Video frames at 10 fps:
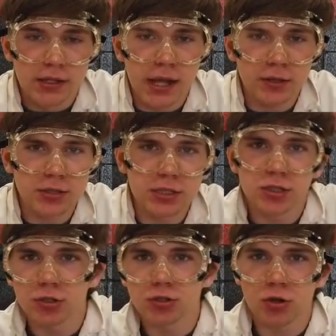Now, you see,
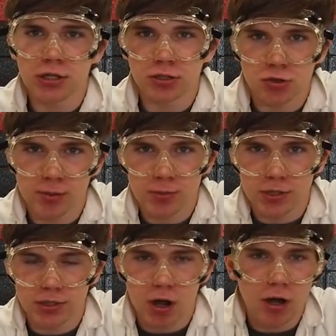during
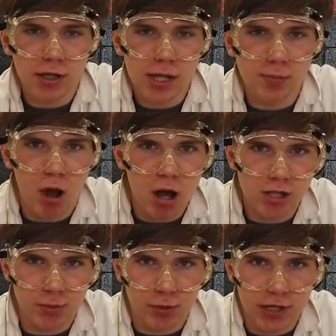transcription, RNA
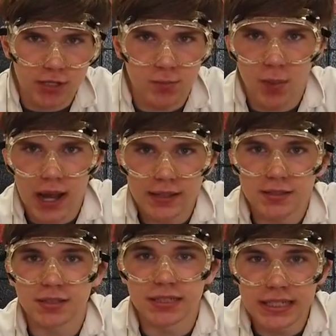polymerase
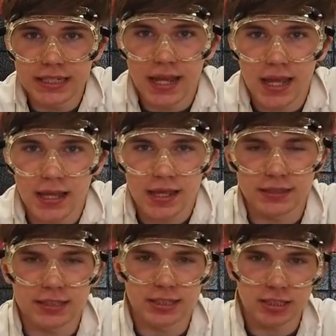binds to DNA
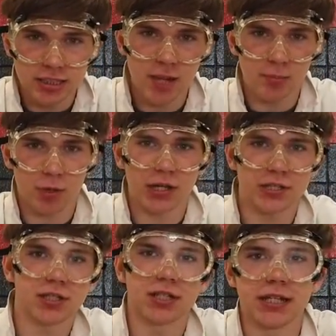and
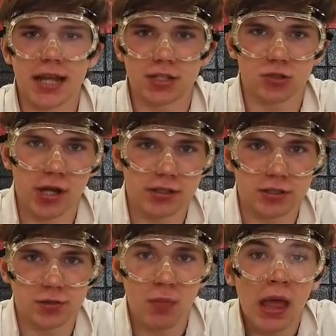separates the DNA strands.